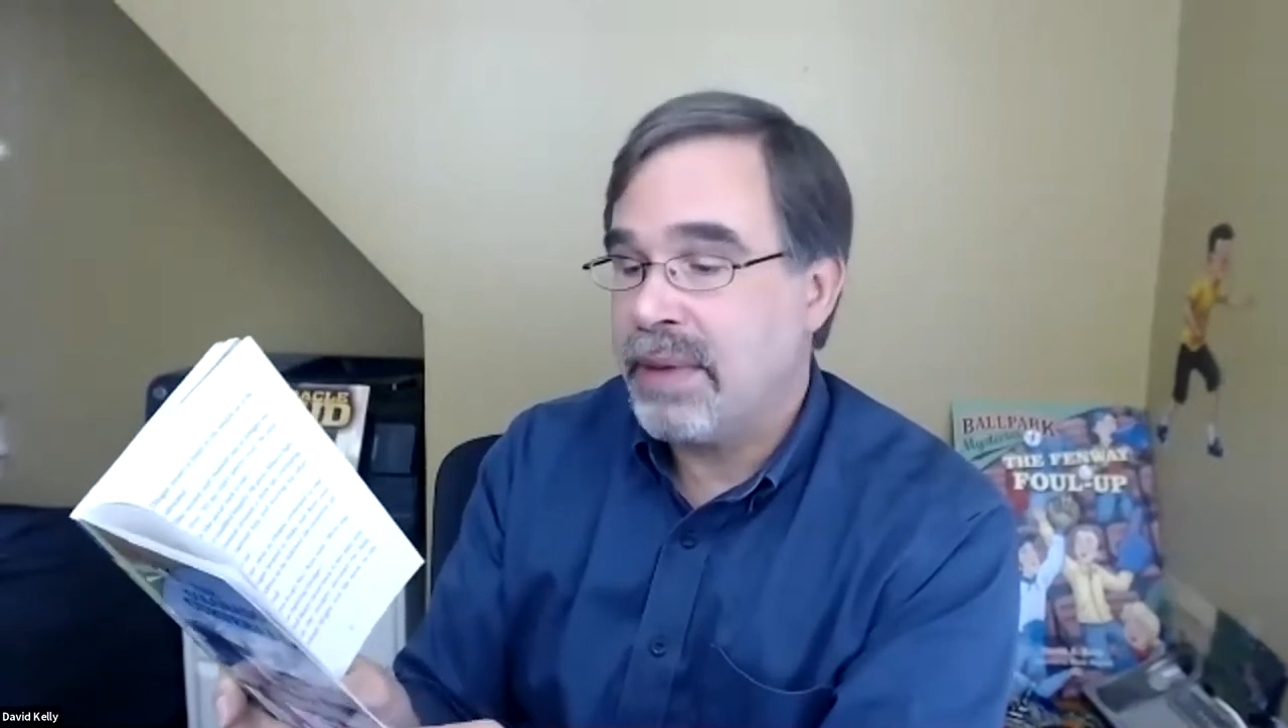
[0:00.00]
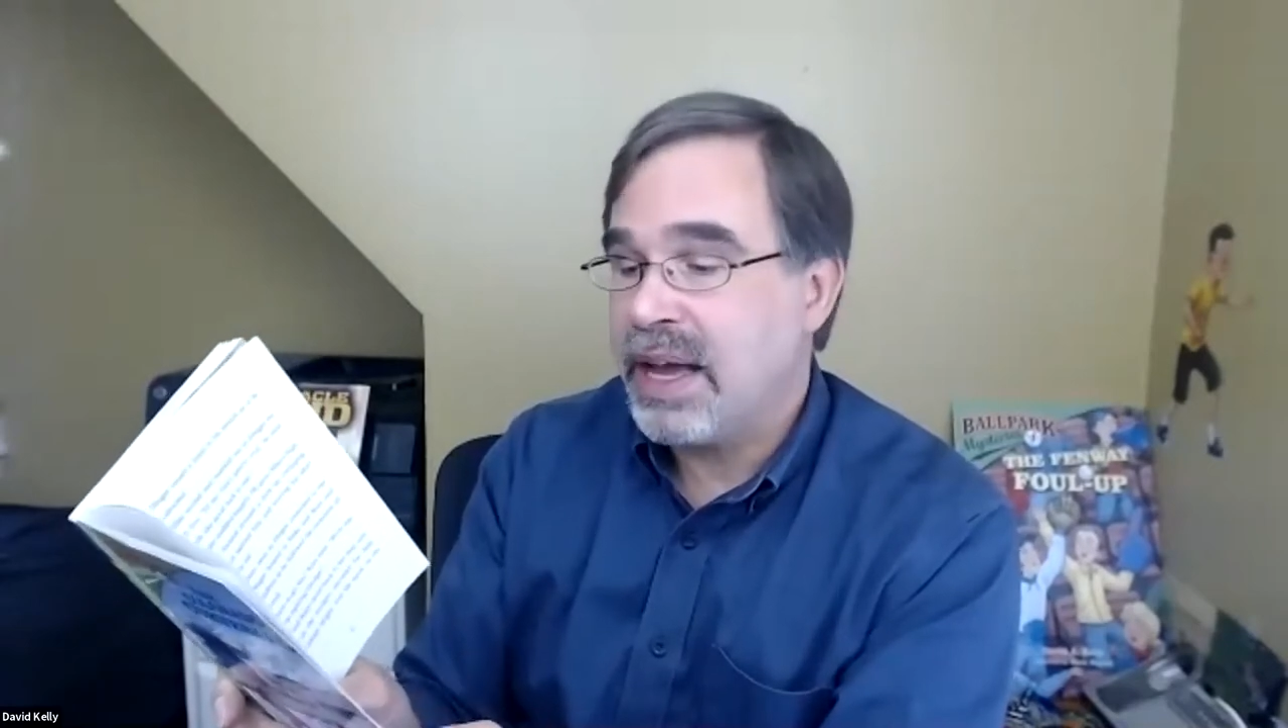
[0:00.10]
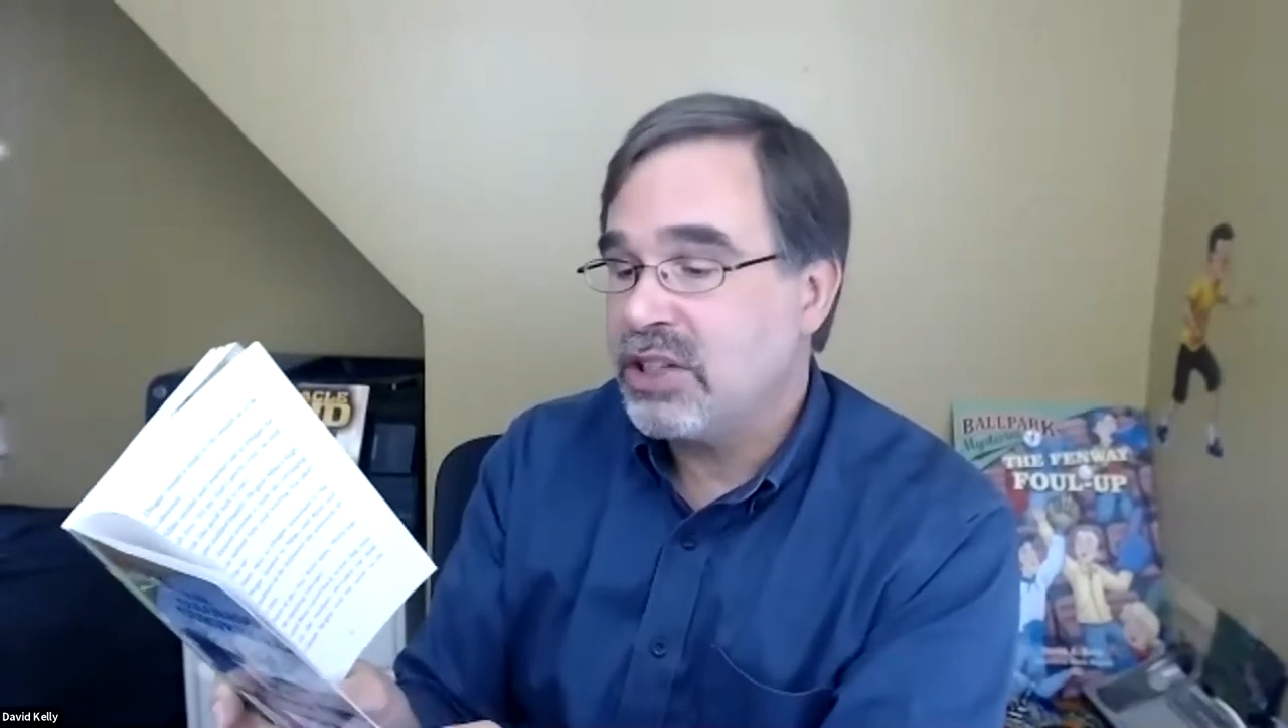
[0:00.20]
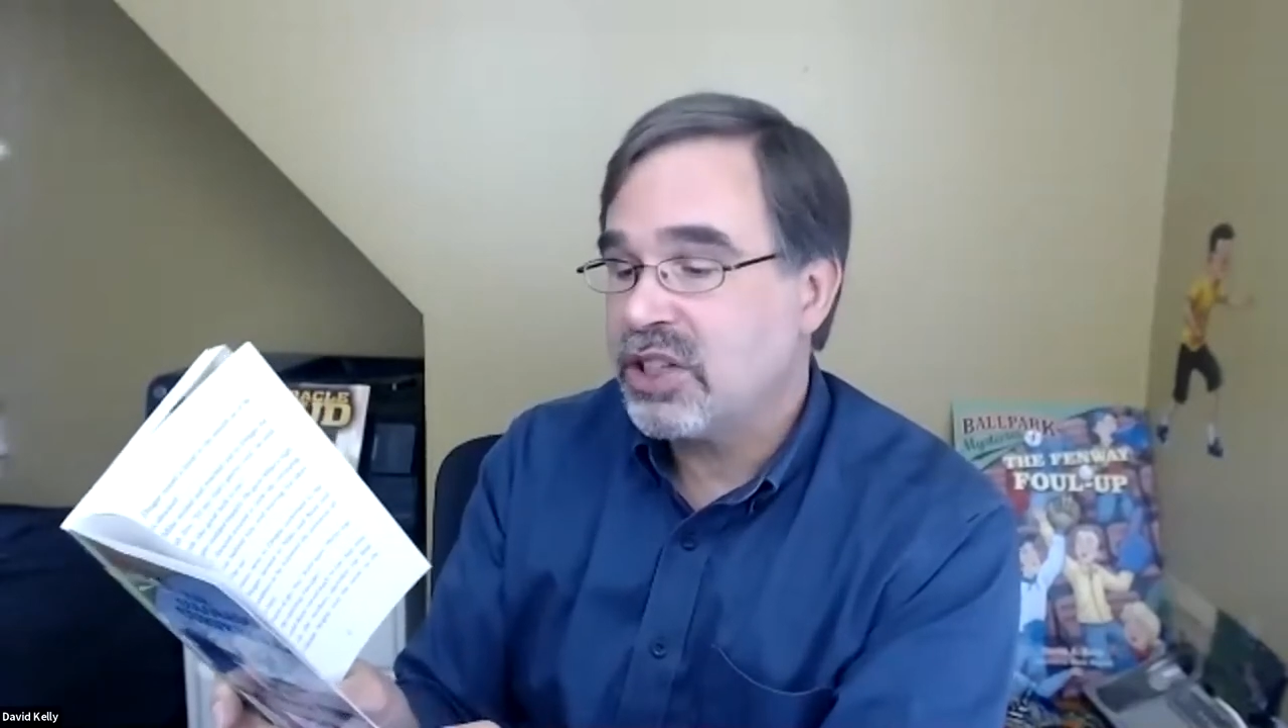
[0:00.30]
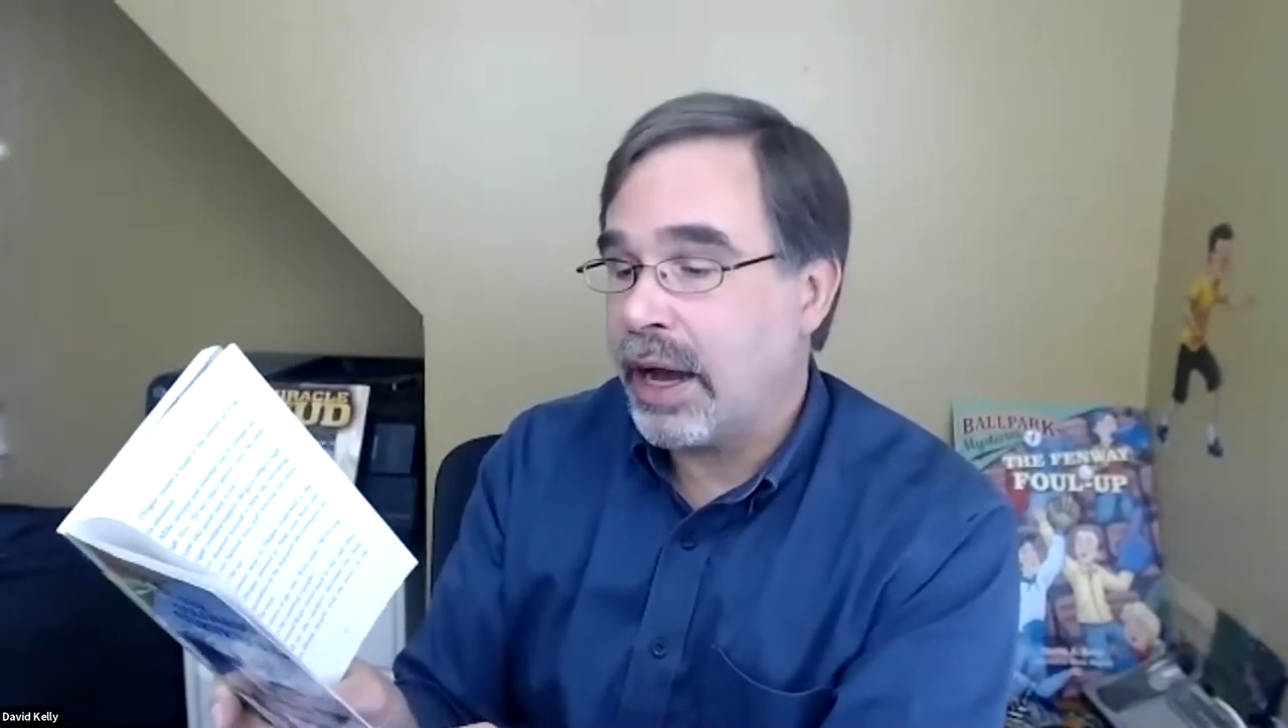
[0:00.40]

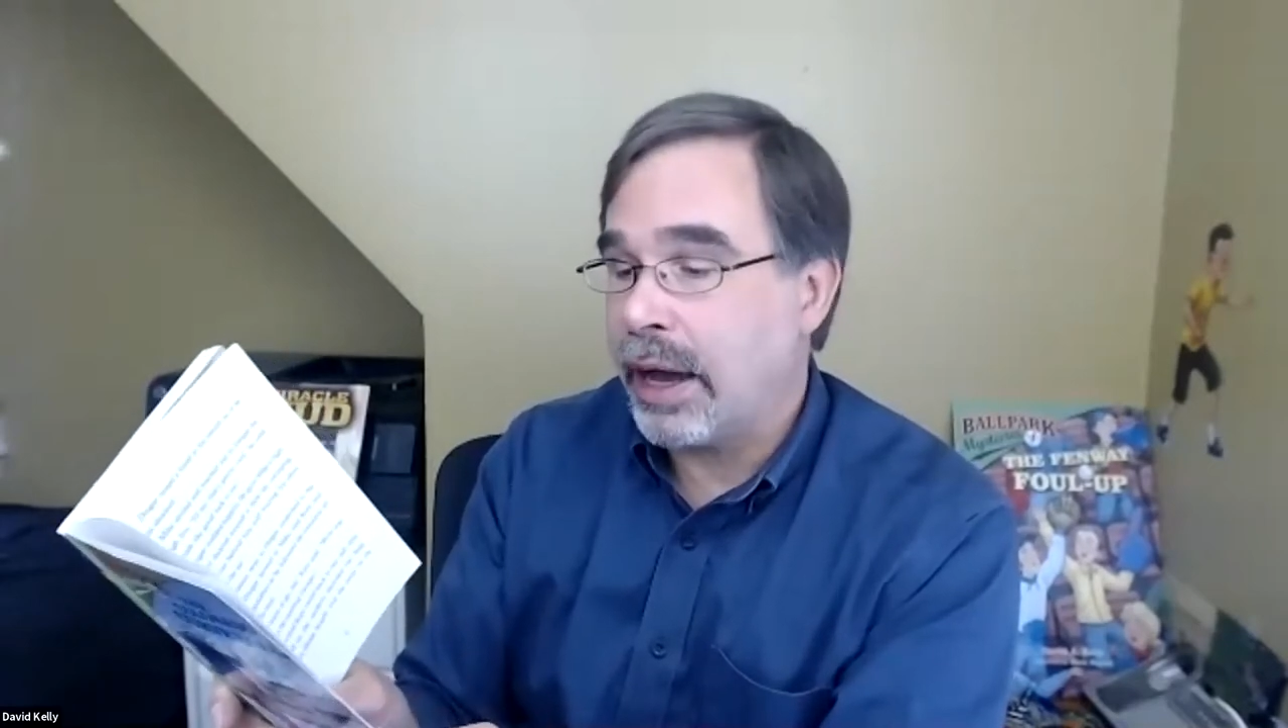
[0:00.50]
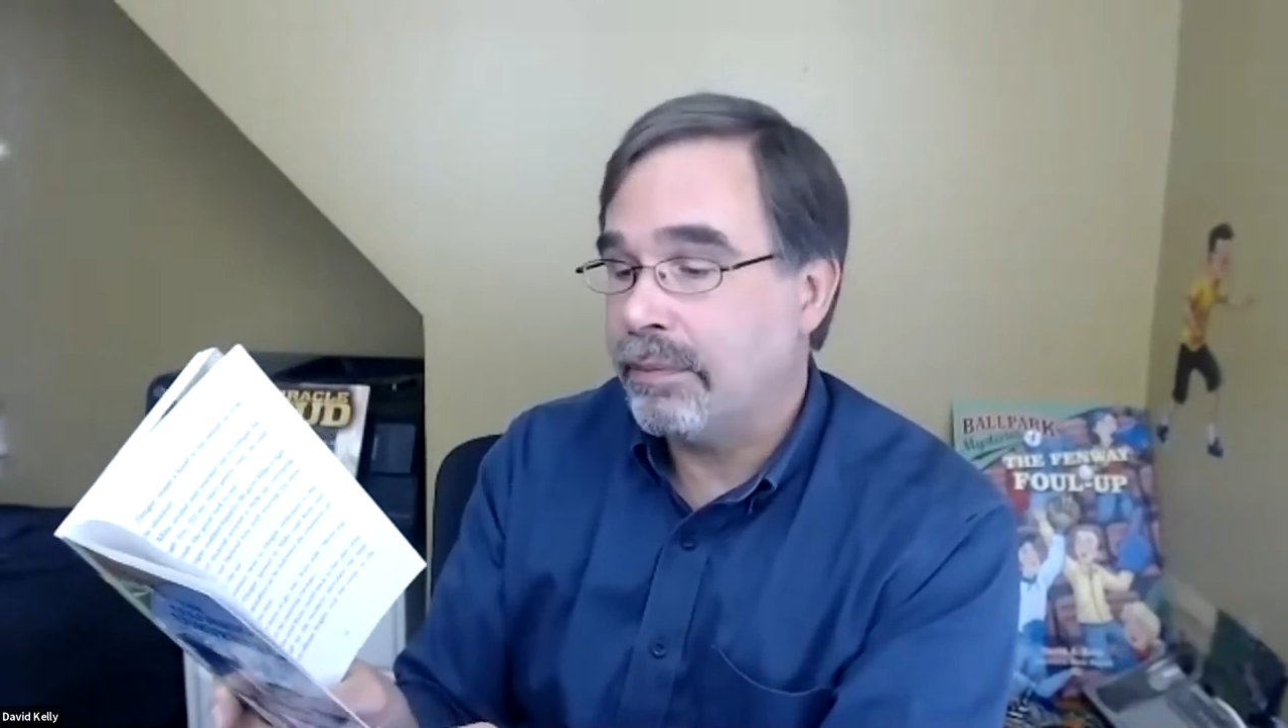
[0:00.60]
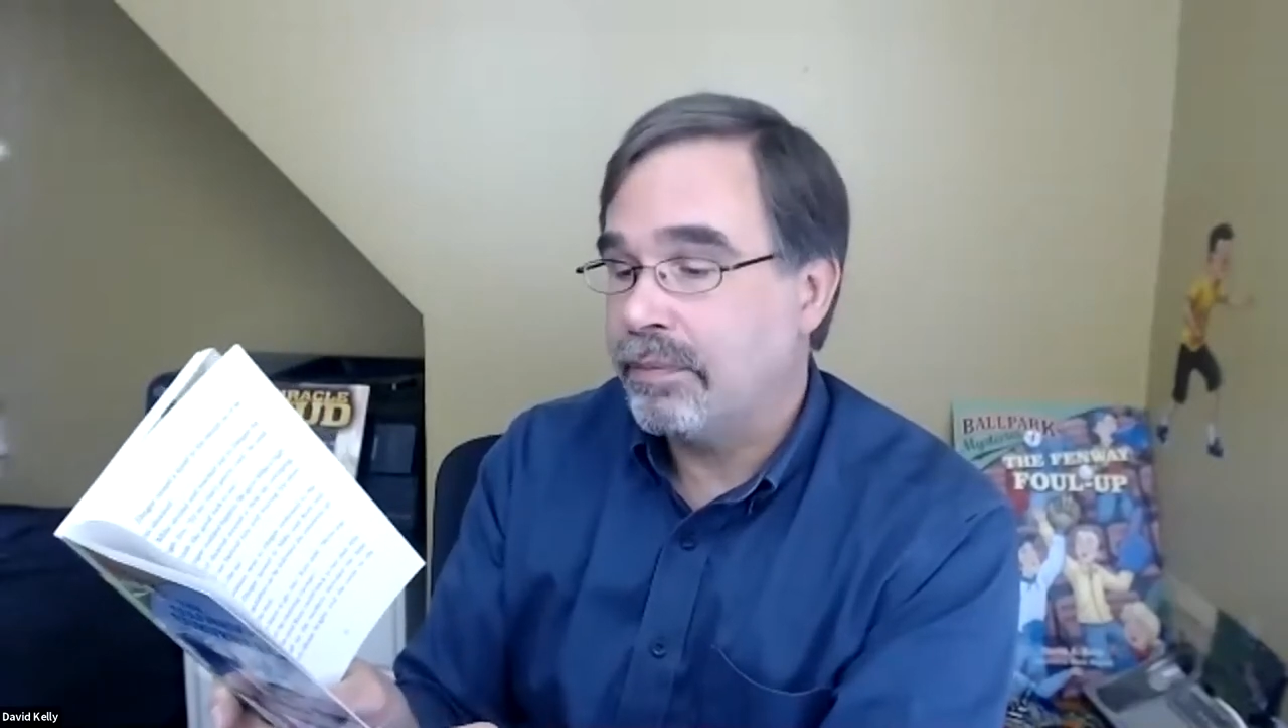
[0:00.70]
mascot.